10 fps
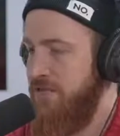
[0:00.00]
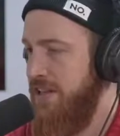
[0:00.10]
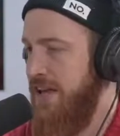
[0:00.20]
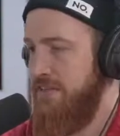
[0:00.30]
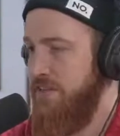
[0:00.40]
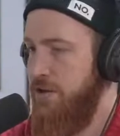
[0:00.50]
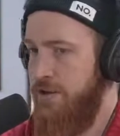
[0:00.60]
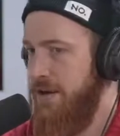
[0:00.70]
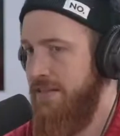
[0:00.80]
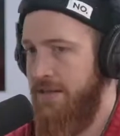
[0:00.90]

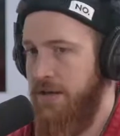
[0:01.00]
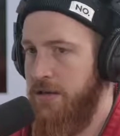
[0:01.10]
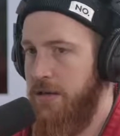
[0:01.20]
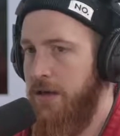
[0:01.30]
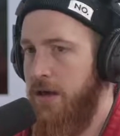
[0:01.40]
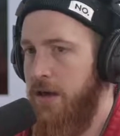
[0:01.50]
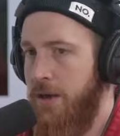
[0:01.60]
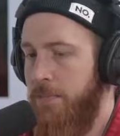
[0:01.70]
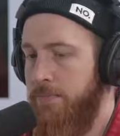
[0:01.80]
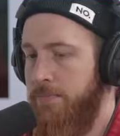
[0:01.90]
executed, I think,
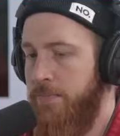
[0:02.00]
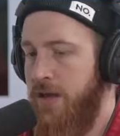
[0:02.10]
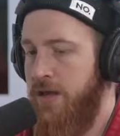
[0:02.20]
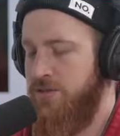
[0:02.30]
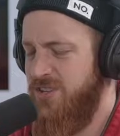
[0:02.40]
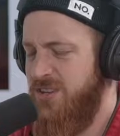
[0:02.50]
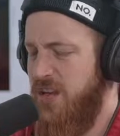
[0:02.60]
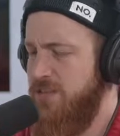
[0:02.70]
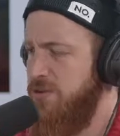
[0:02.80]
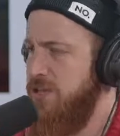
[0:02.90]
and just like
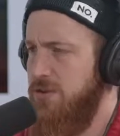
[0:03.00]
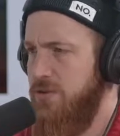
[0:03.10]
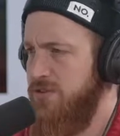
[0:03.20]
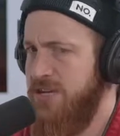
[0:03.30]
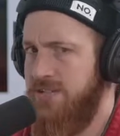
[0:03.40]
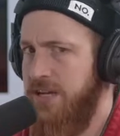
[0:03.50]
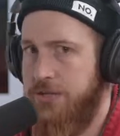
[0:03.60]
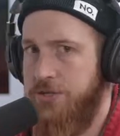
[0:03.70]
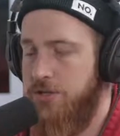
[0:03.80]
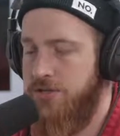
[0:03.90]
nice materials, nice
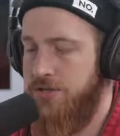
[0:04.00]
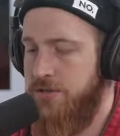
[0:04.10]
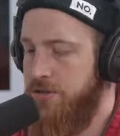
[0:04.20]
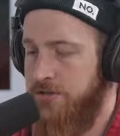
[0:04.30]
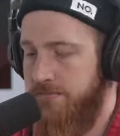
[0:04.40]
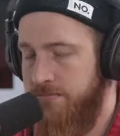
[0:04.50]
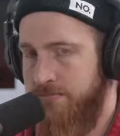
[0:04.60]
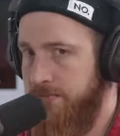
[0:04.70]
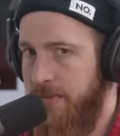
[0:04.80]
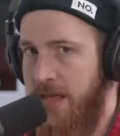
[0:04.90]
textures, just
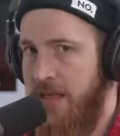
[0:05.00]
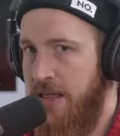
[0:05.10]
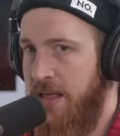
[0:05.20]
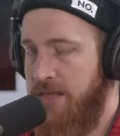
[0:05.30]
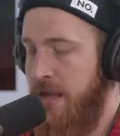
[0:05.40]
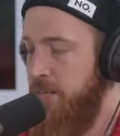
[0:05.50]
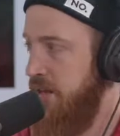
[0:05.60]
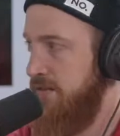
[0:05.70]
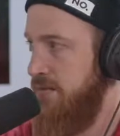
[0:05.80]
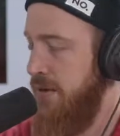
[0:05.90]
A
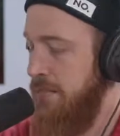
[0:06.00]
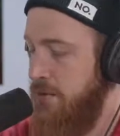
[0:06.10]
plus in my book.